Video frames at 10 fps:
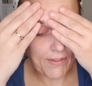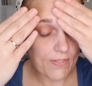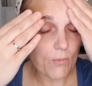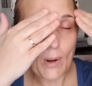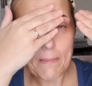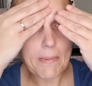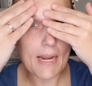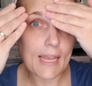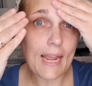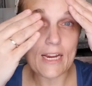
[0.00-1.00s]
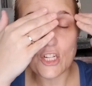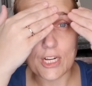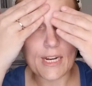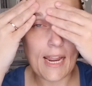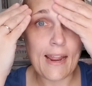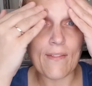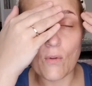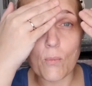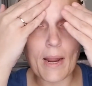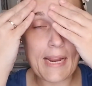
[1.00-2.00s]
the right medication and the
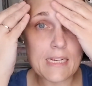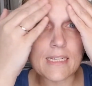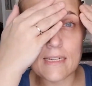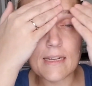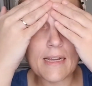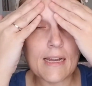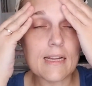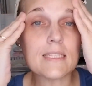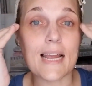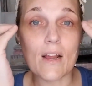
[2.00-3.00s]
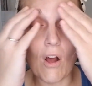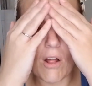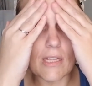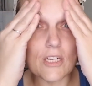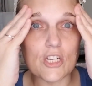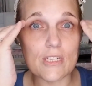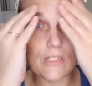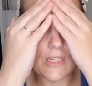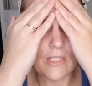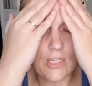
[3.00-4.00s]
right
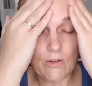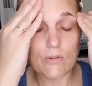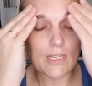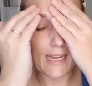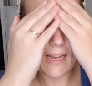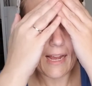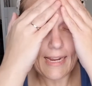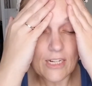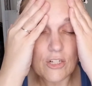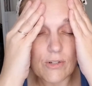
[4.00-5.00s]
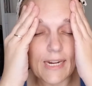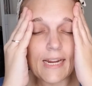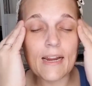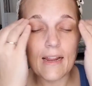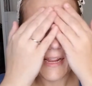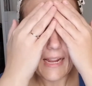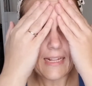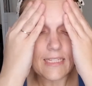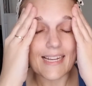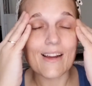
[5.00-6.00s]
psychologist, so psychiatry and
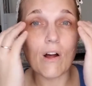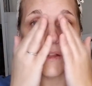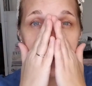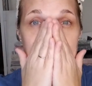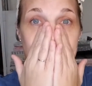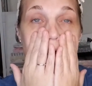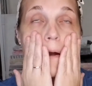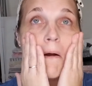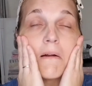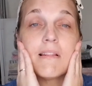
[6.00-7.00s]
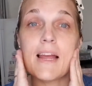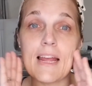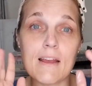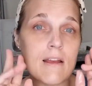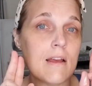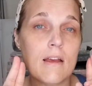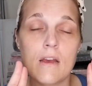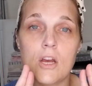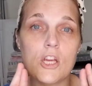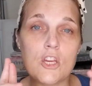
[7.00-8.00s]
psychology are like,
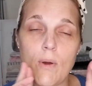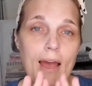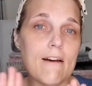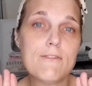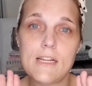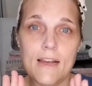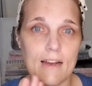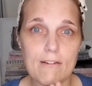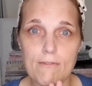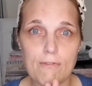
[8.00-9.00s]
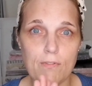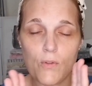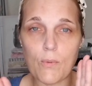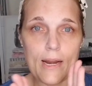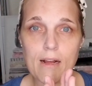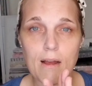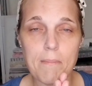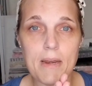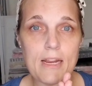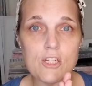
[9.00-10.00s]
you have to have the right
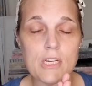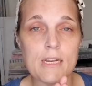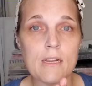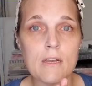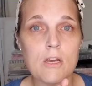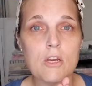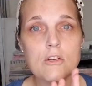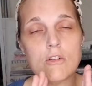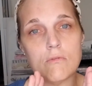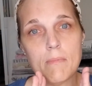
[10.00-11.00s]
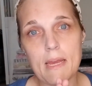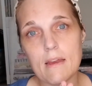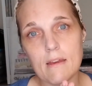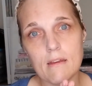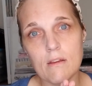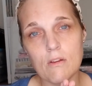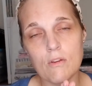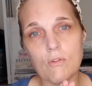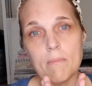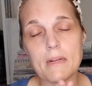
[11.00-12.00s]
combination to make
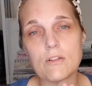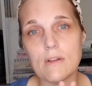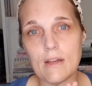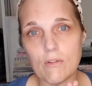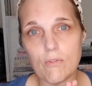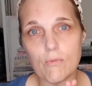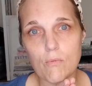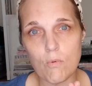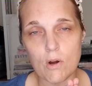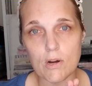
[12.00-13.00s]
your mental health work.